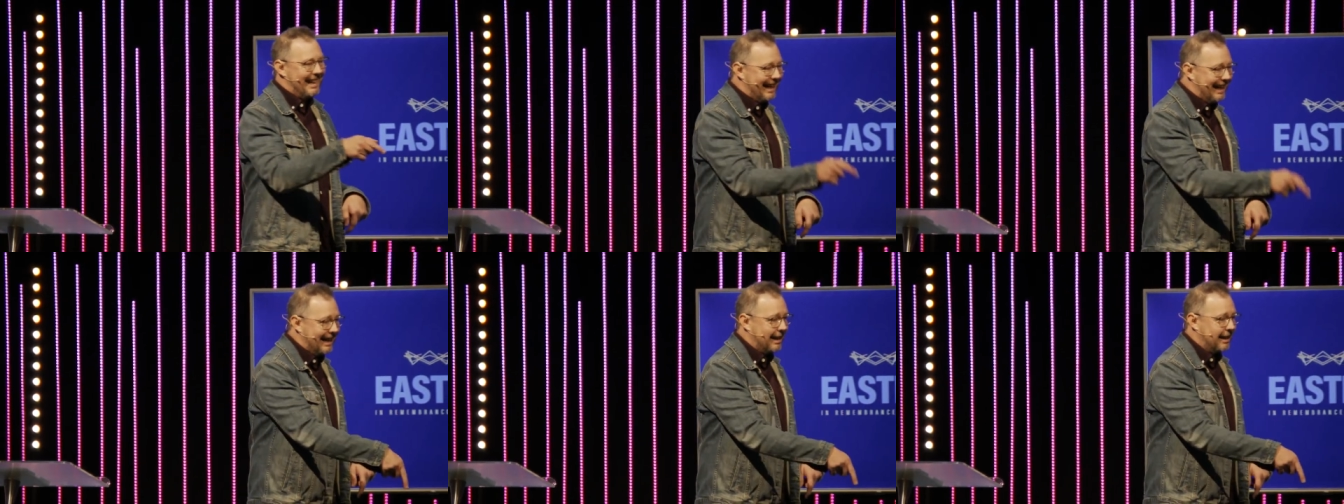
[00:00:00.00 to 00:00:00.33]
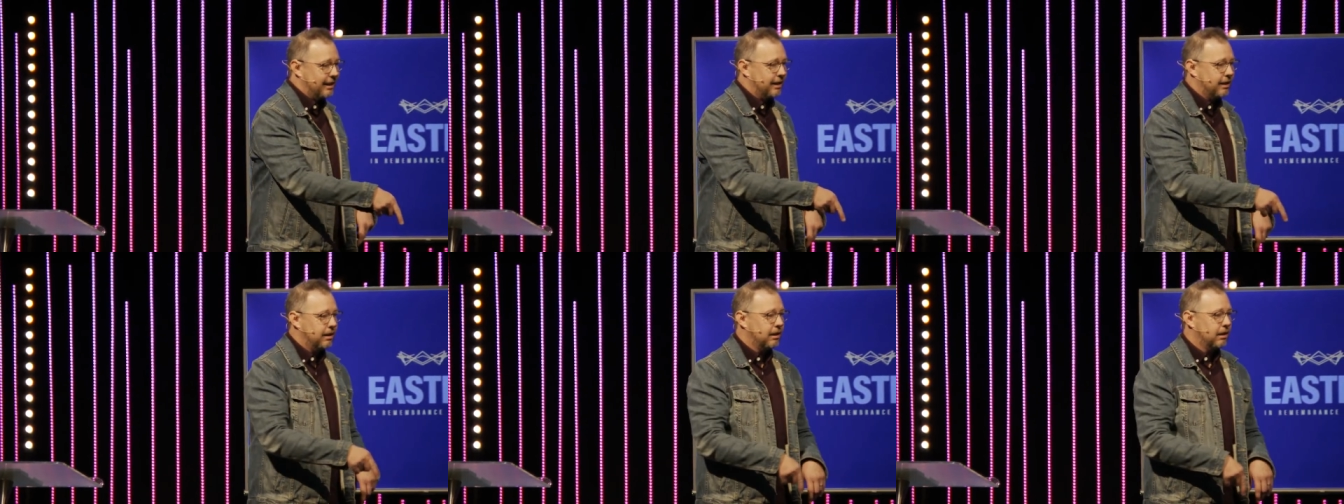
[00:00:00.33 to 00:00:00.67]

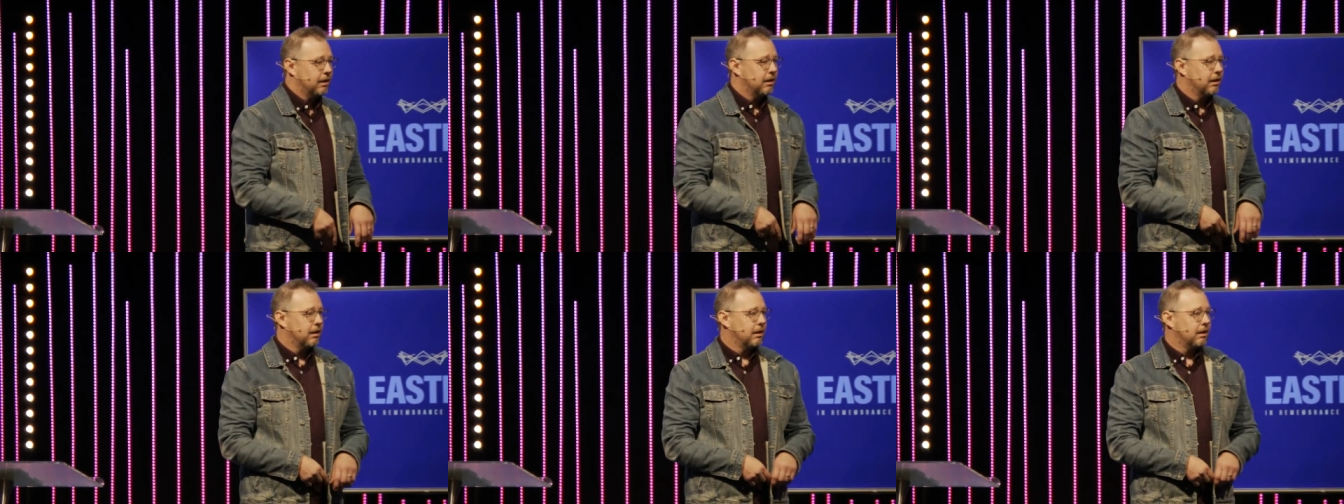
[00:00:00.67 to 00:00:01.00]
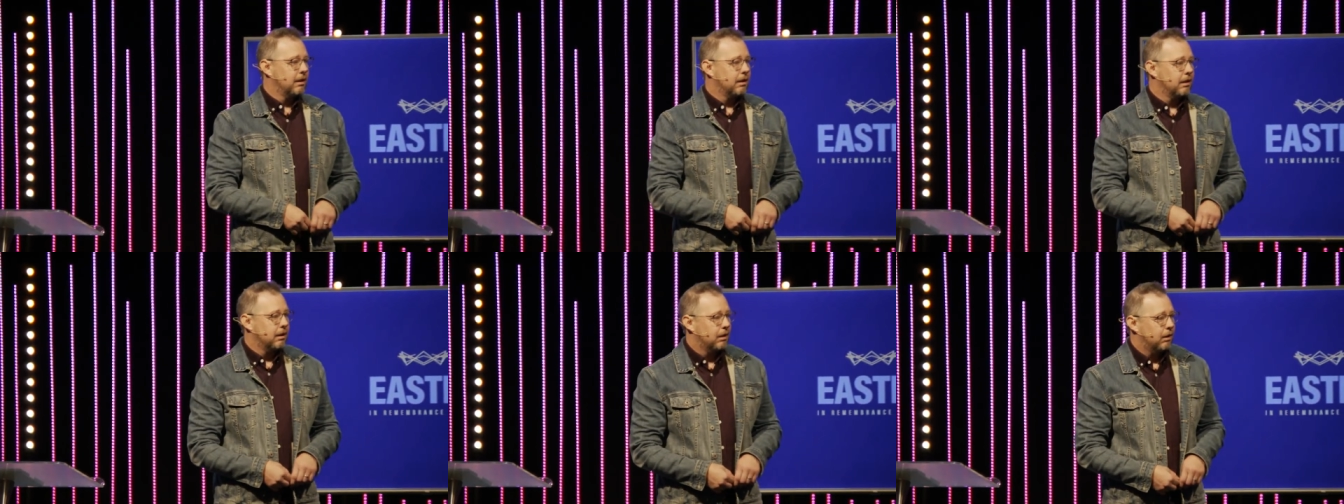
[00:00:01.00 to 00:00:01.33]
in
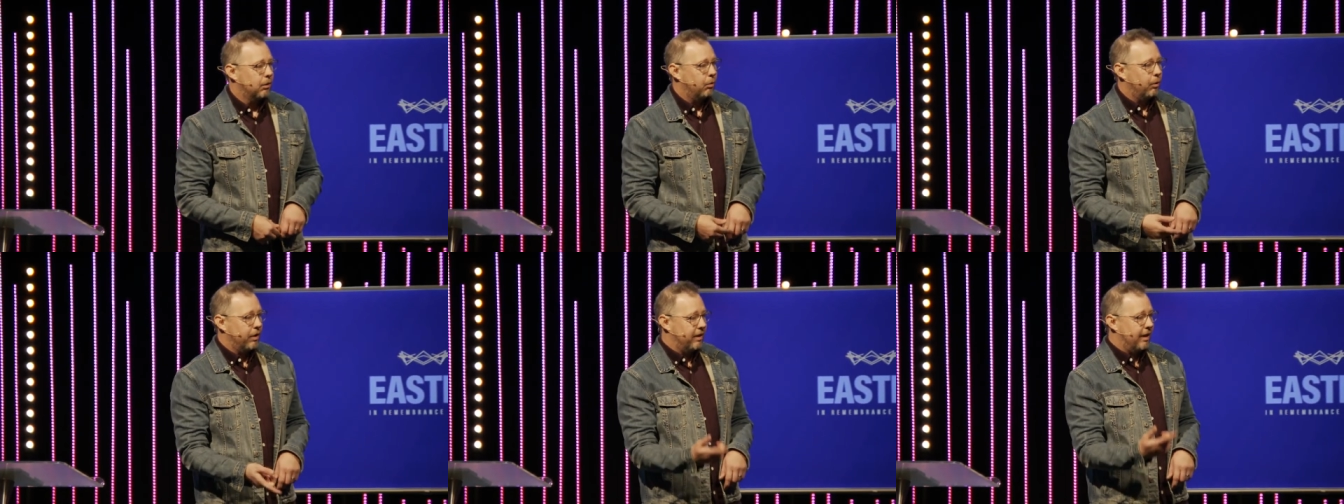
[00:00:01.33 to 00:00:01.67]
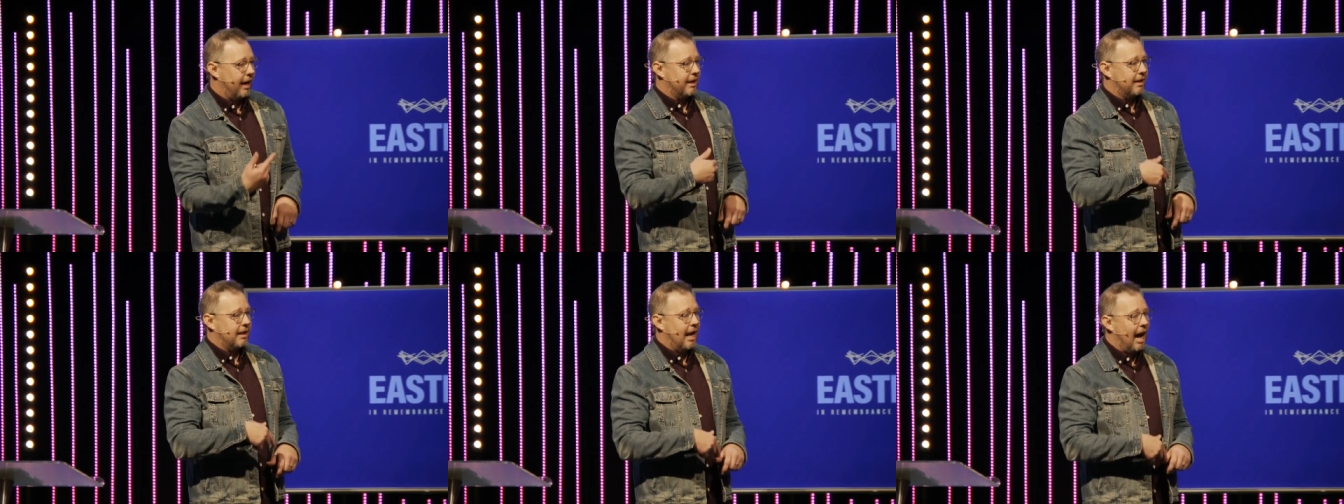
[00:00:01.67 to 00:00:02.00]
when
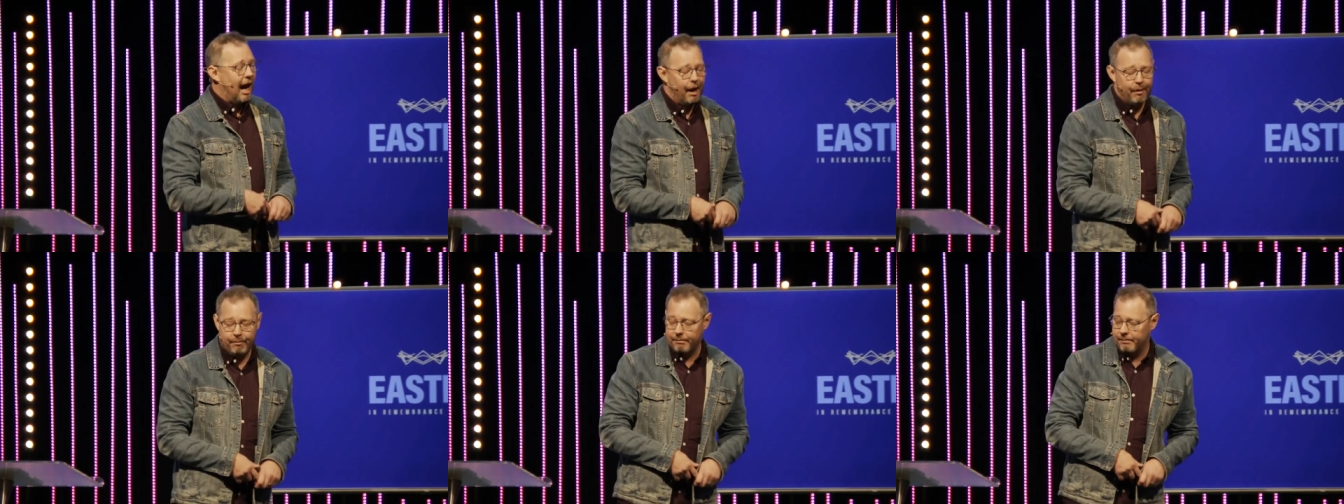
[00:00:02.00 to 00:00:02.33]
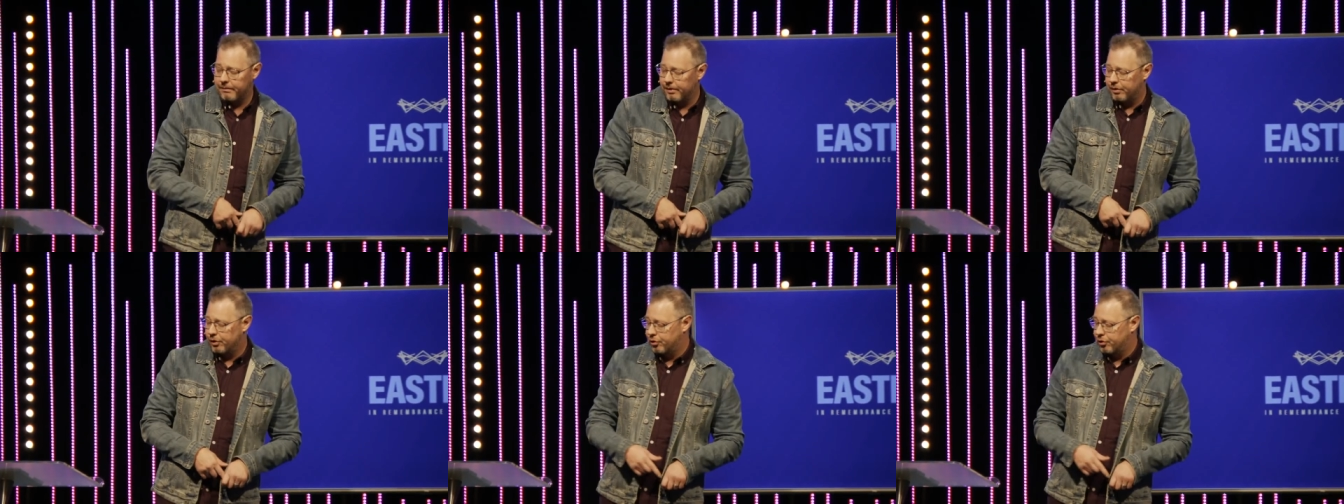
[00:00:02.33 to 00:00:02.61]
they come